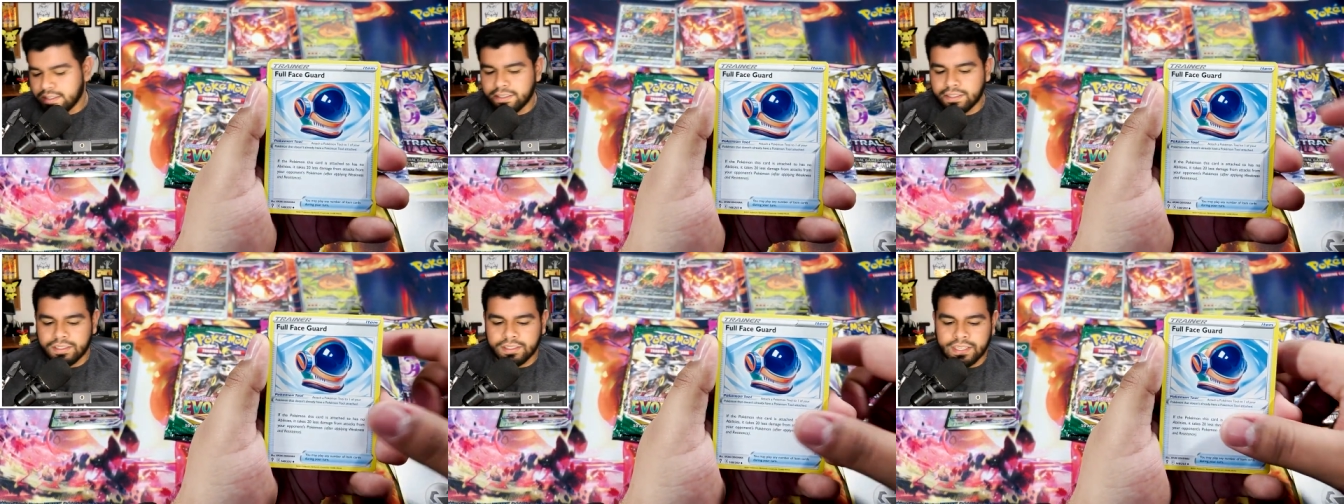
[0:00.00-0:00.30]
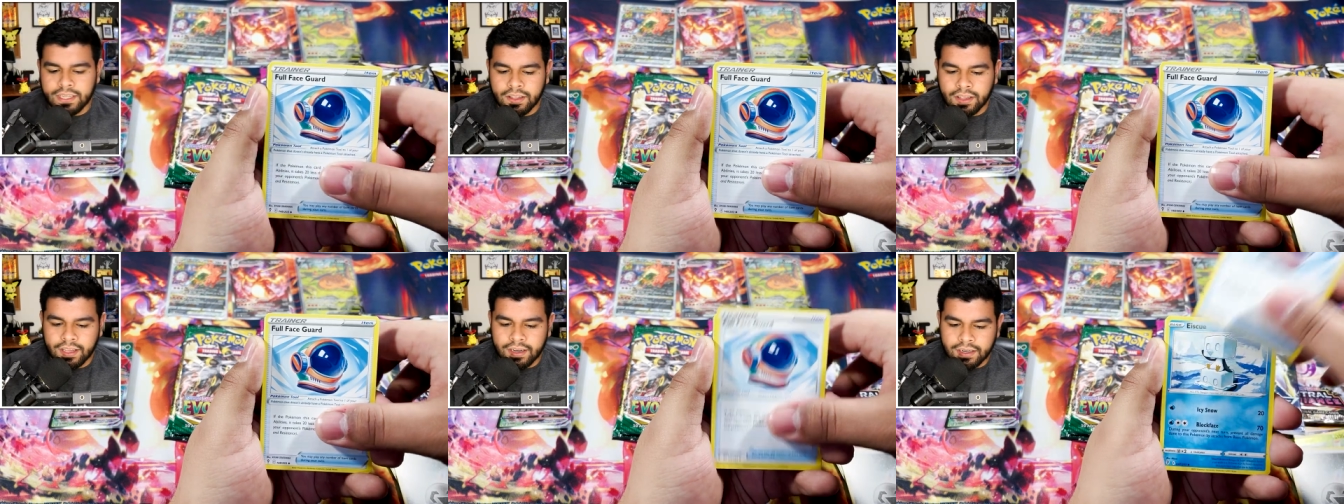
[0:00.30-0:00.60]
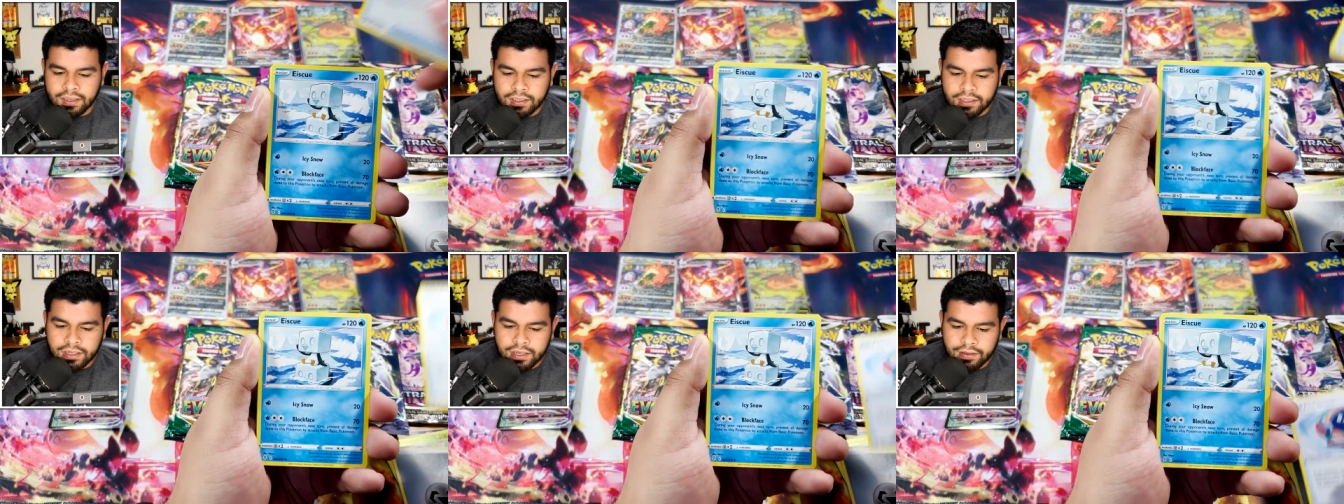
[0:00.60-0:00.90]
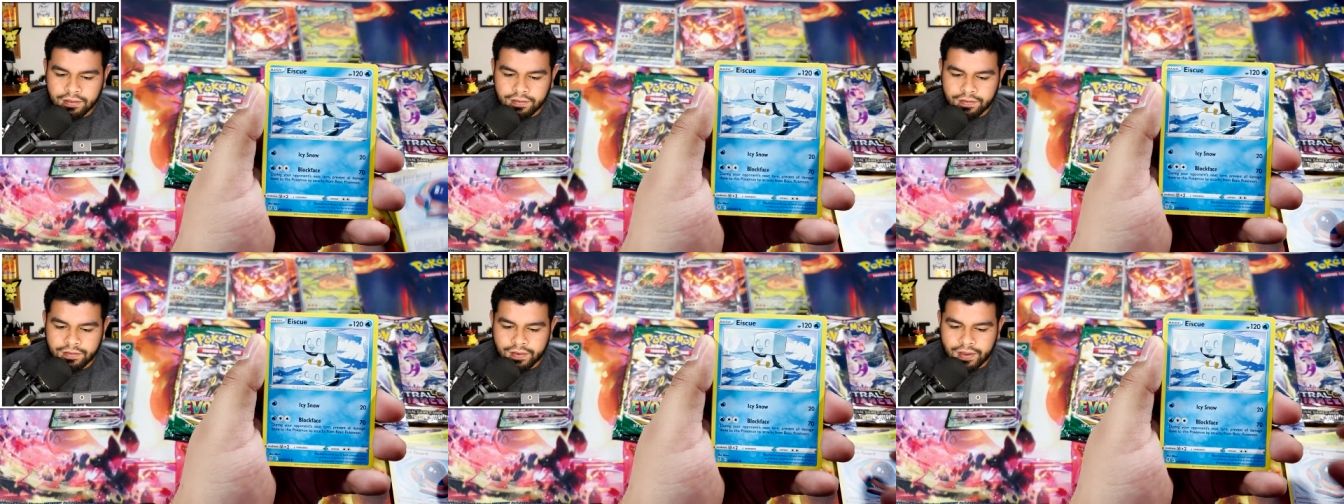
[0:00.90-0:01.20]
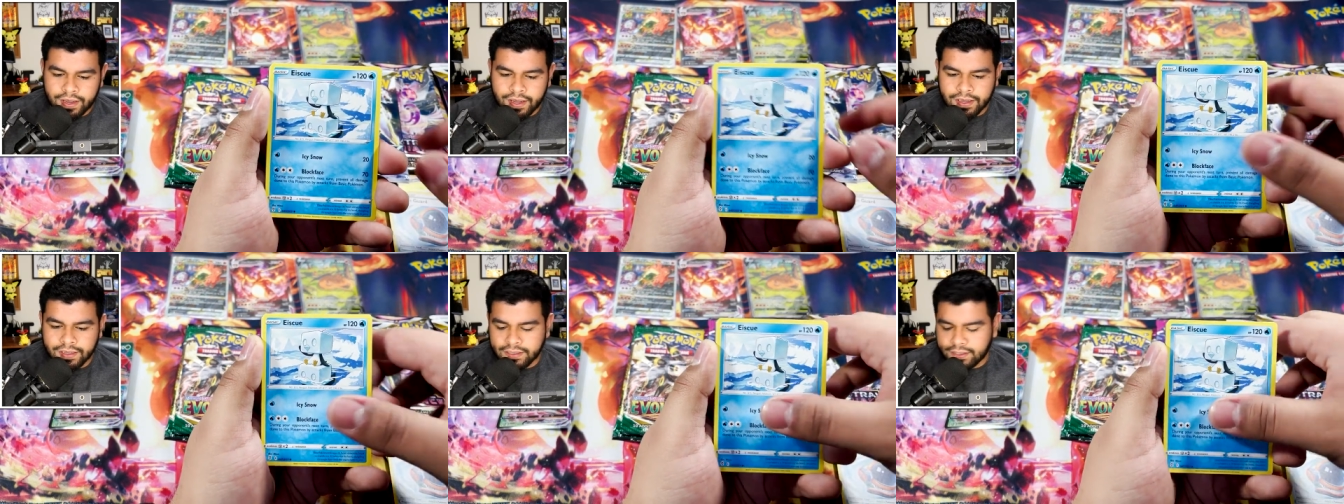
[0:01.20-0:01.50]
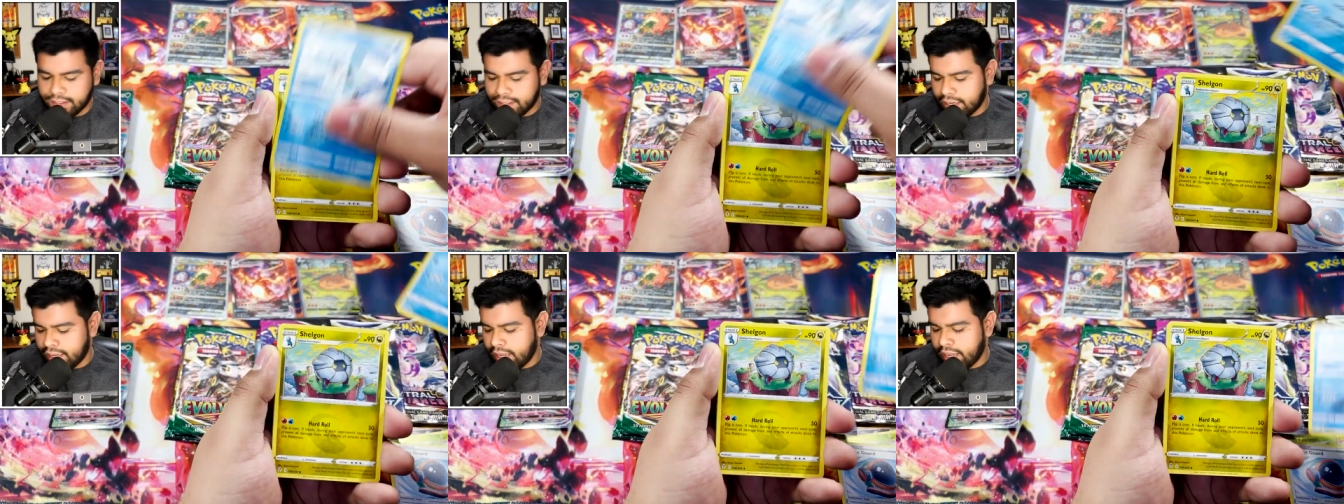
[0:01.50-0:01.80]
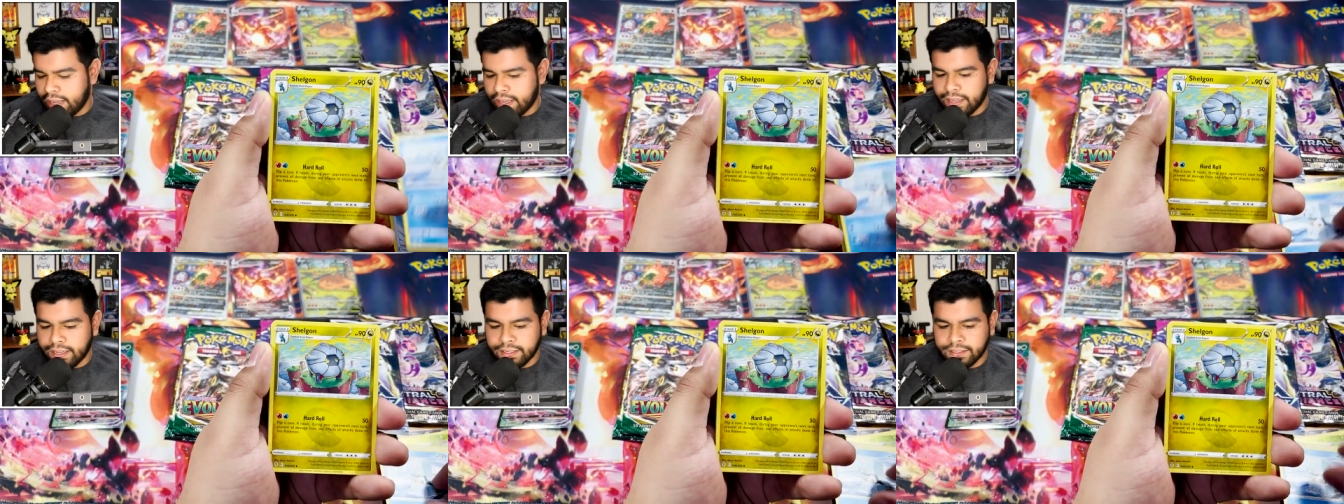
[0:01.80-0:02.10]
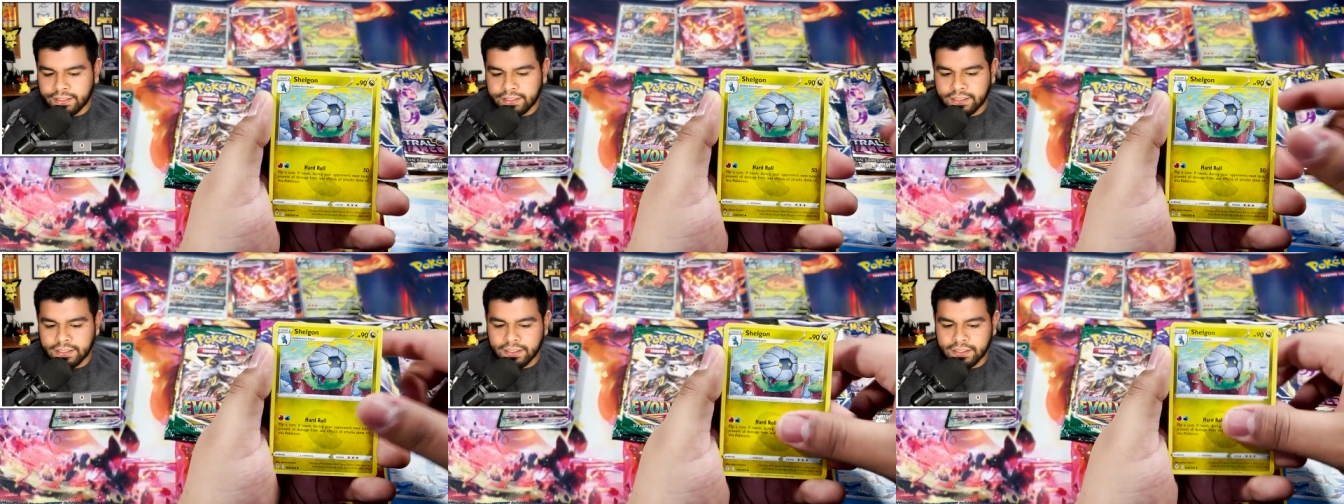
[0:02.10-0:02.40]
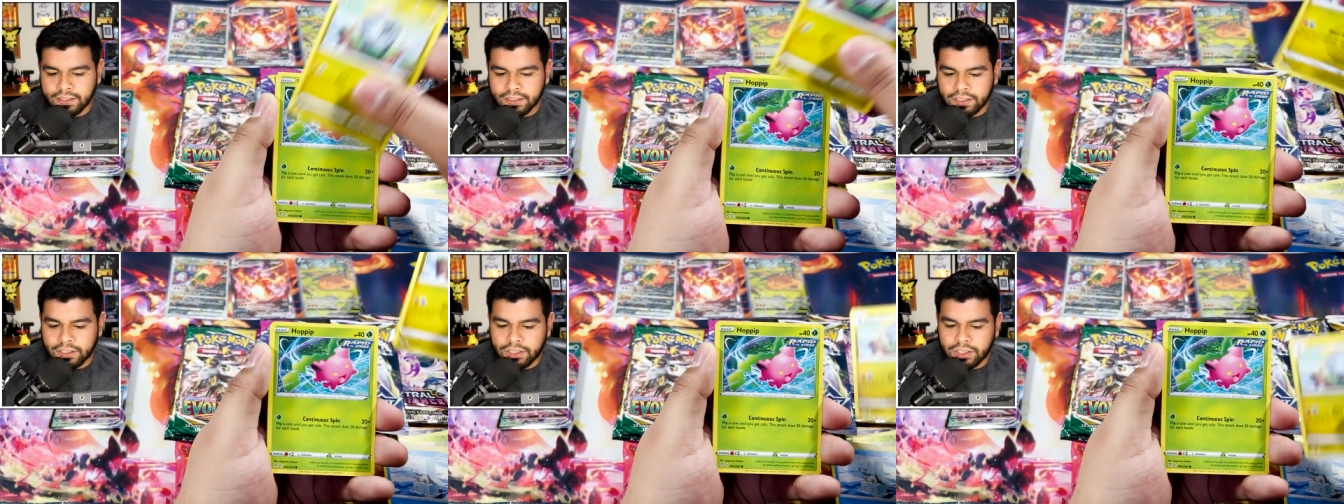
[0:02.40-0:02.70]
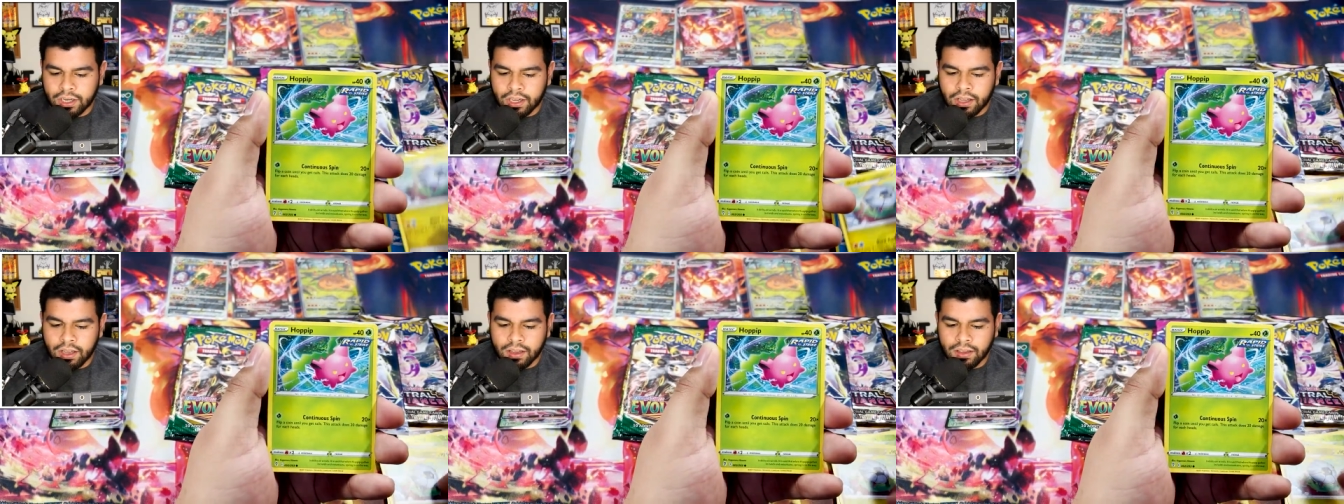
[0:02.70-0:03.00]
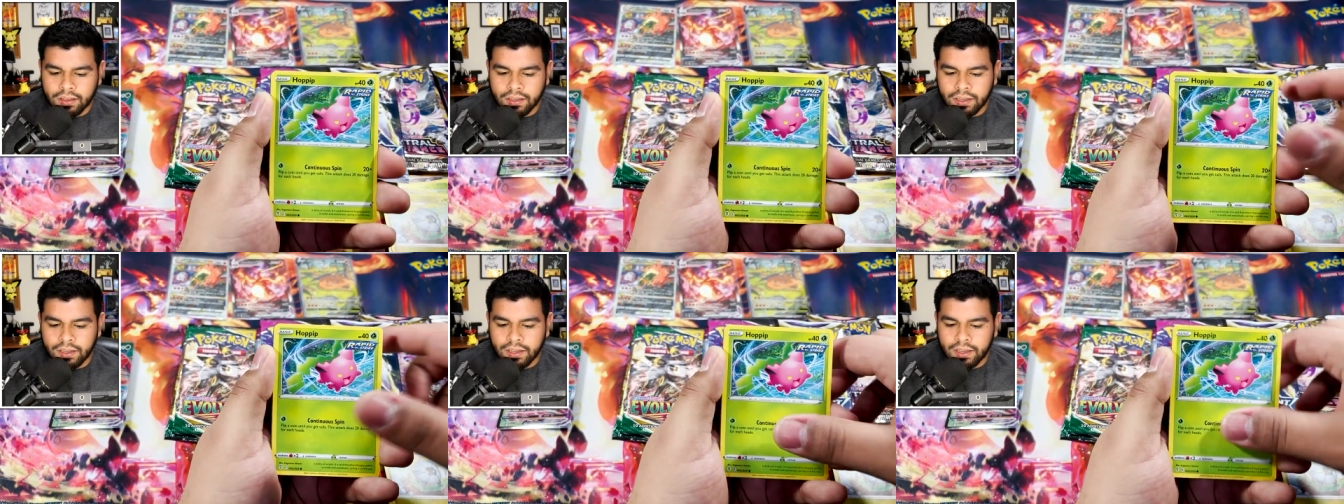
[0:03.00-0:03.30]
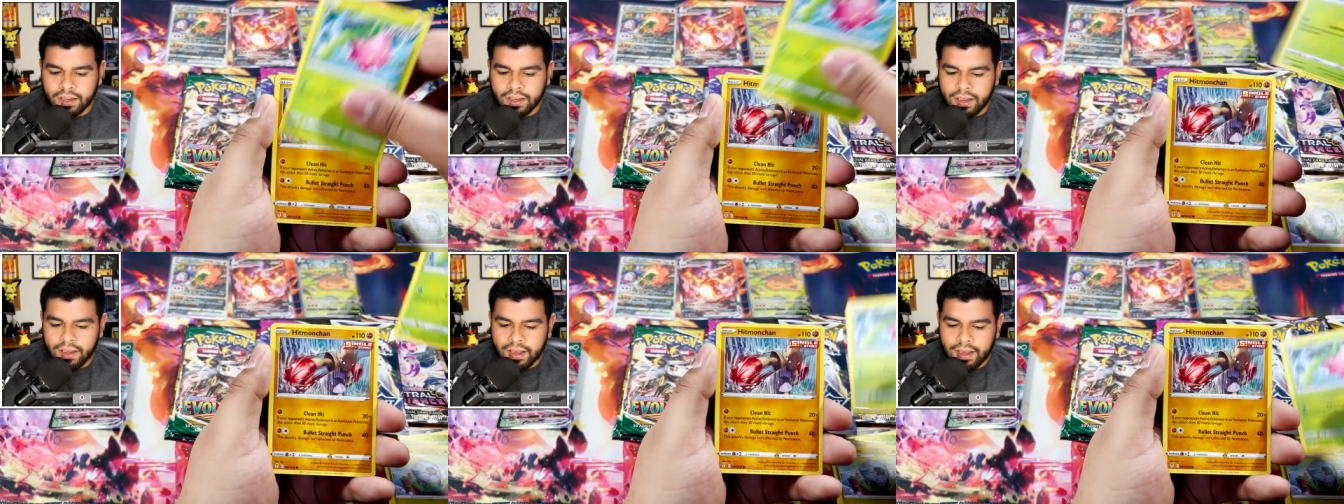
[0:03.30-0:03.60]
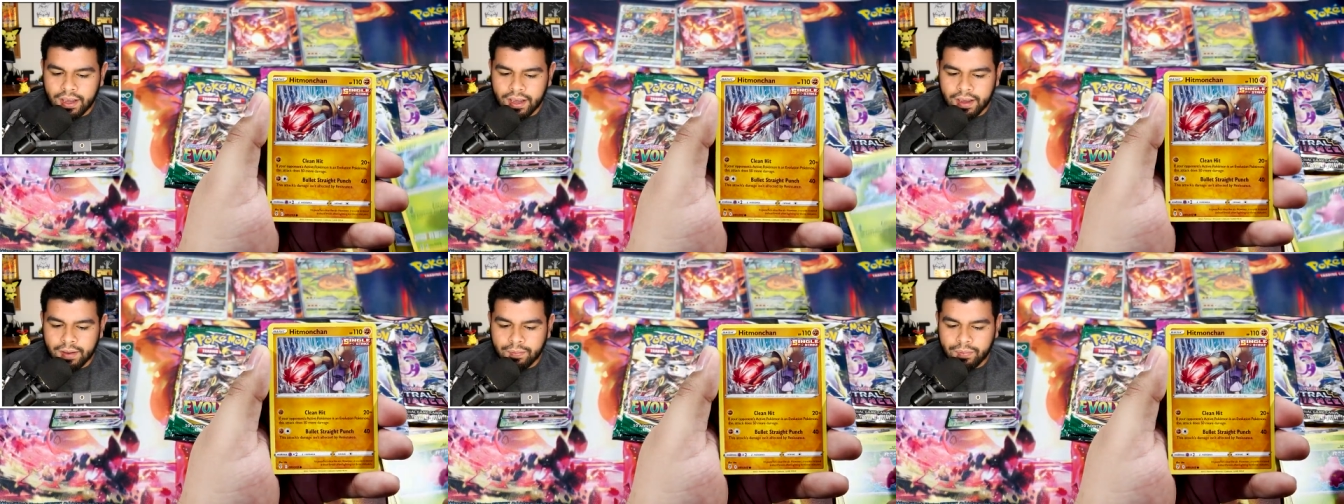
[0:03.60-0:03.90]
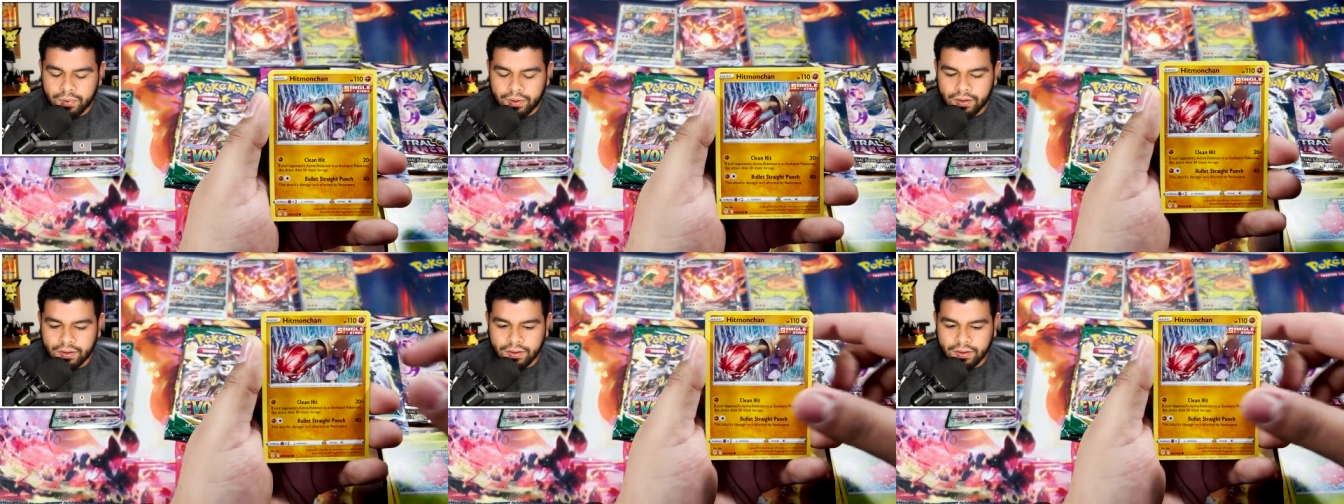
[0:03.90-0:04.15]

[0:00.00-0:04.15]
Steel Energy, Face, Ice, Shell, Hip,